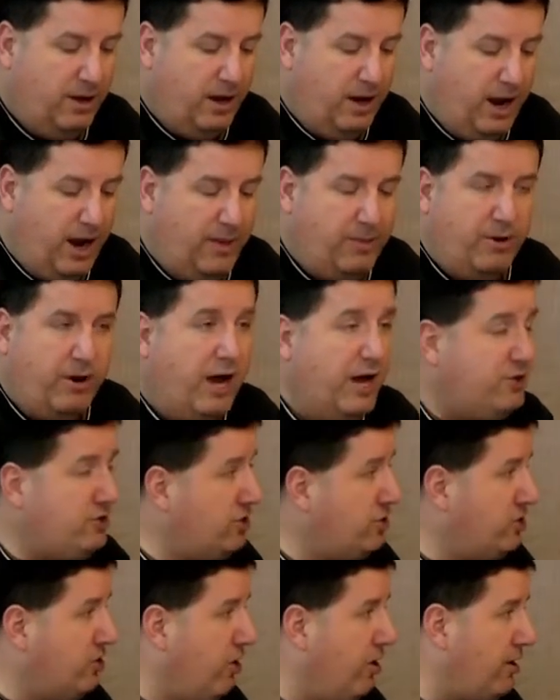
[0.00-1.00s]
And they're not
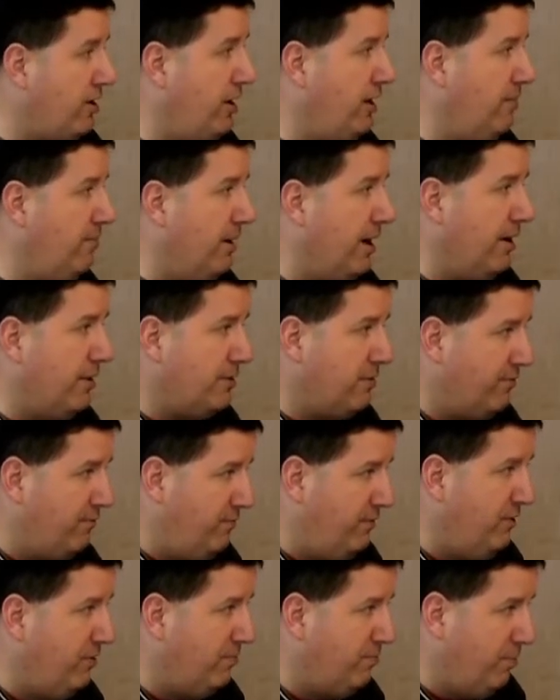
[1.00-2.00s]
just talking about the
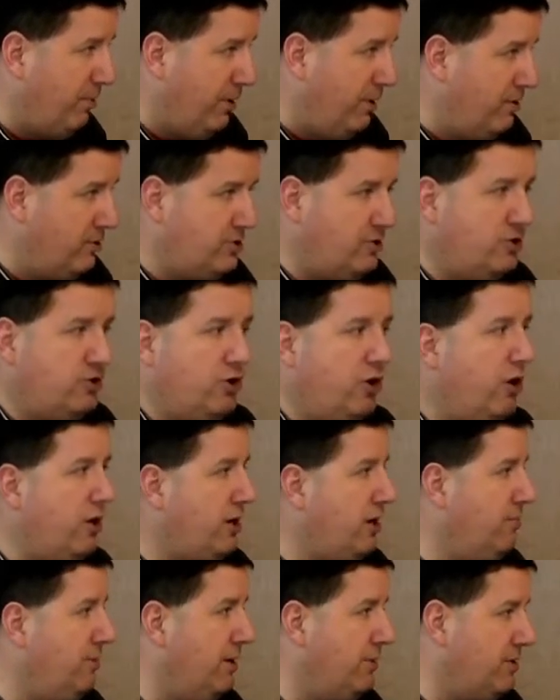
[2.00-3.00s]
field players. They're
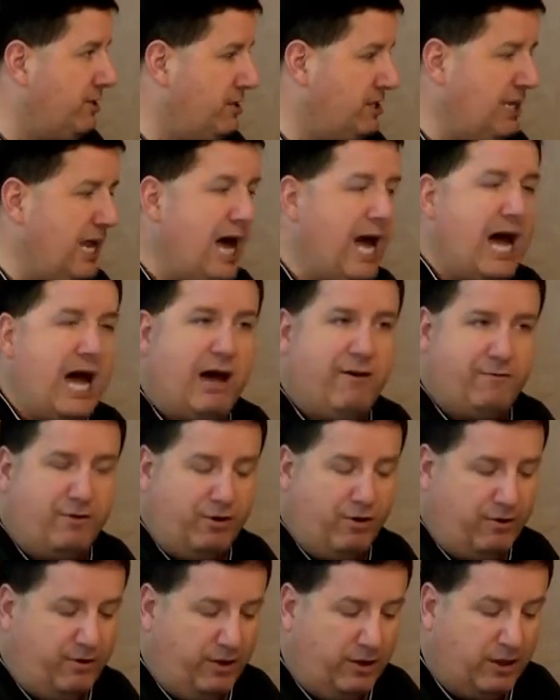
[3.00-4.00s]
talking about the staff and
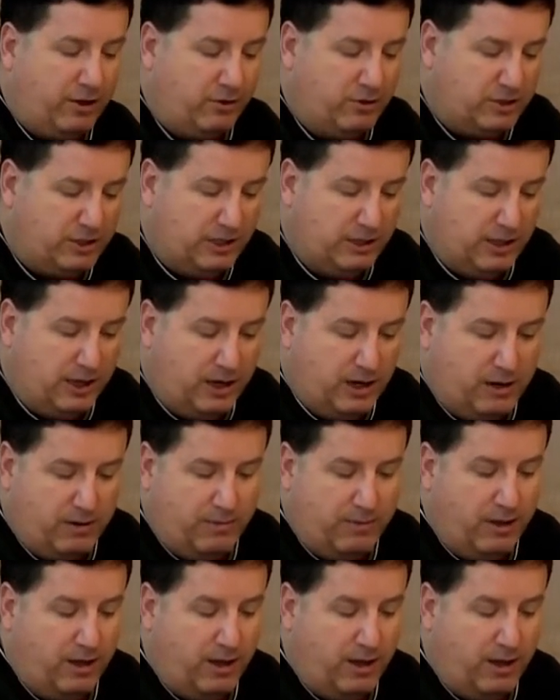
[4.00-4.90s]
all that goes in there.